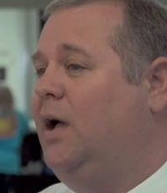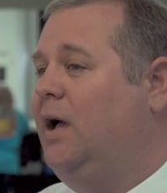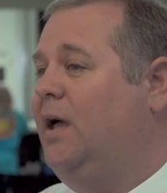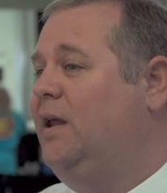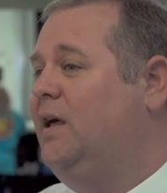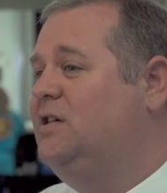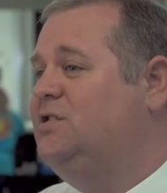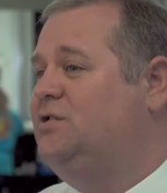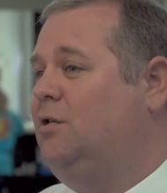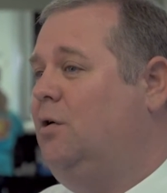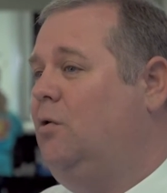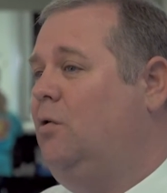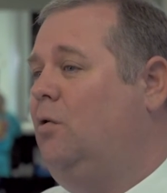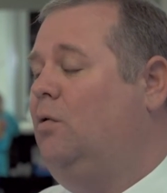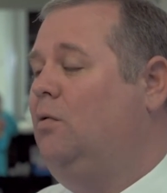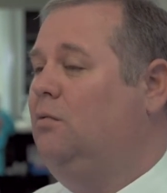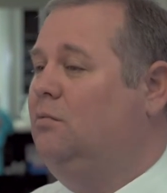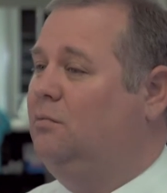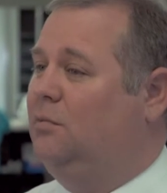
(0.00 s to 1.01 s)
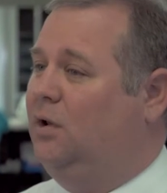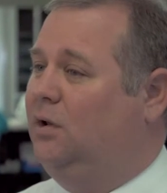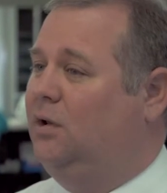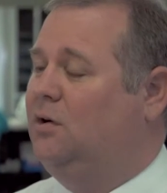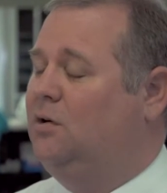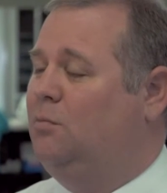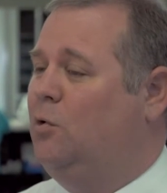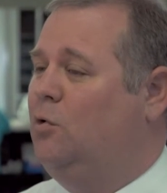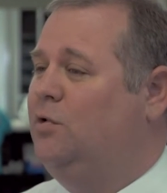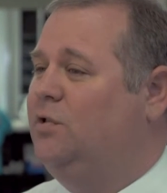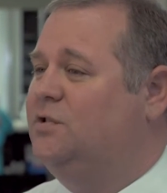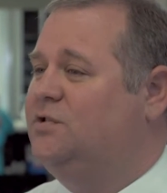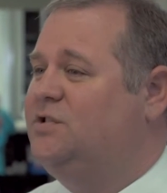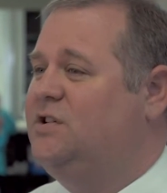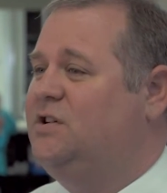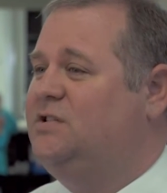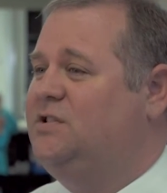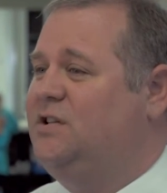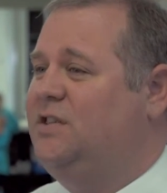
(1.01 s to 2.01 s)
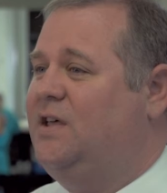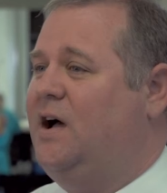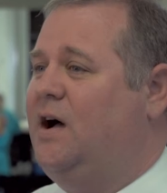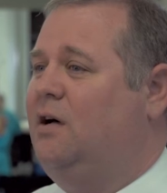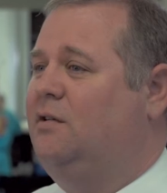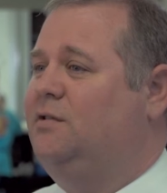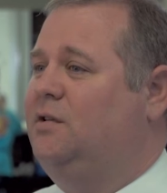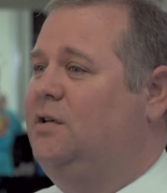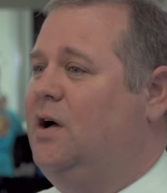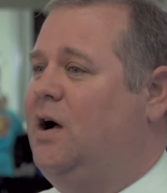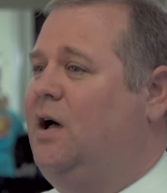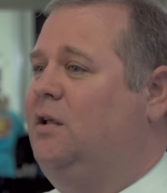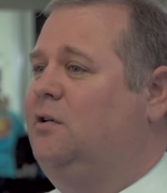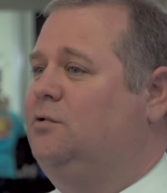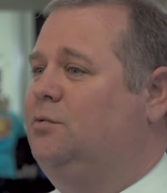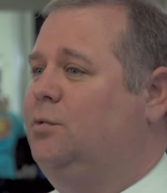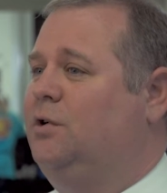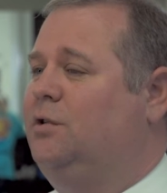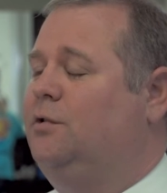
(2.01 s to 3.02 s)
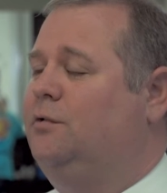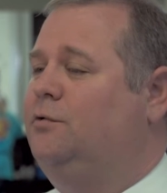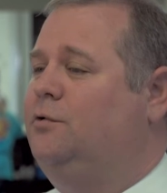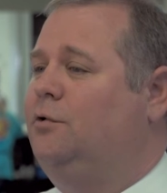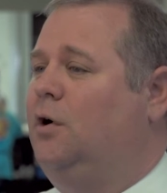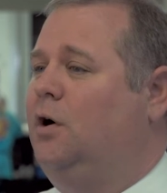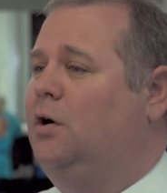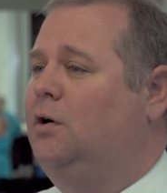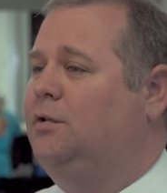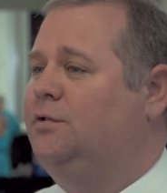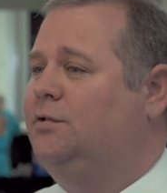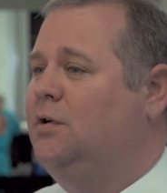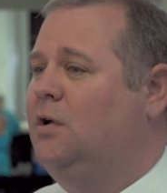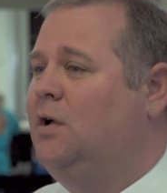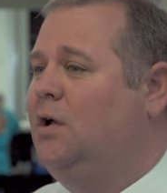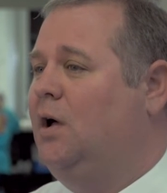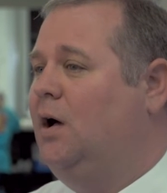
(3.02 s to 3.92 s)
and they stole a little more than $60,000 worth of drugs.